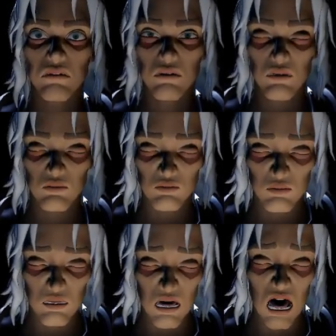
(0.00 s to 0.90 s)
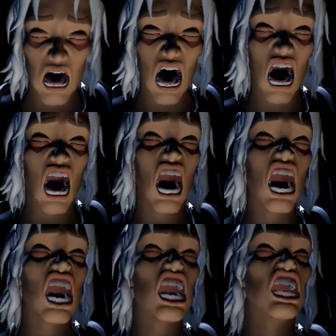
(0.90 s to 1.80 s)
I just want to go curl
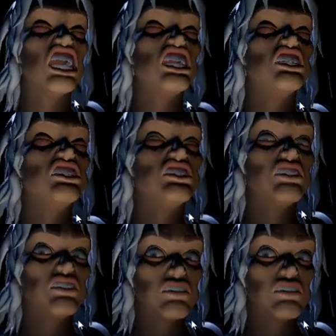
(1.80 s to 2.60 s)
up and eat cheese.